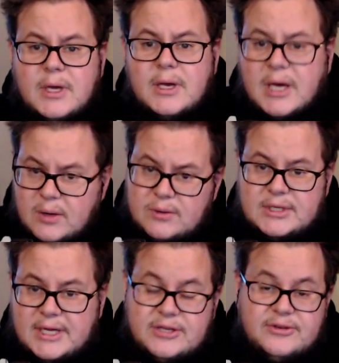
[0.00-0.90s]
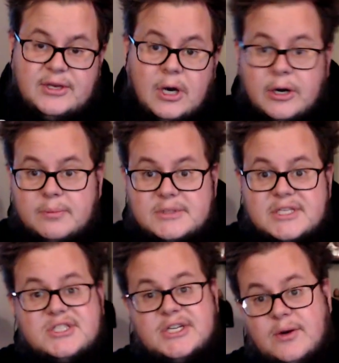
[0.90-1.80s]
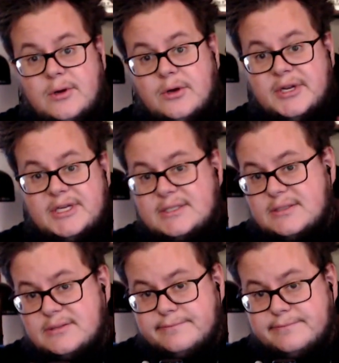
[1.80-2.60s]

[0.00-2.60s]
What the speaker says: And I also like to see 100% sherry on these,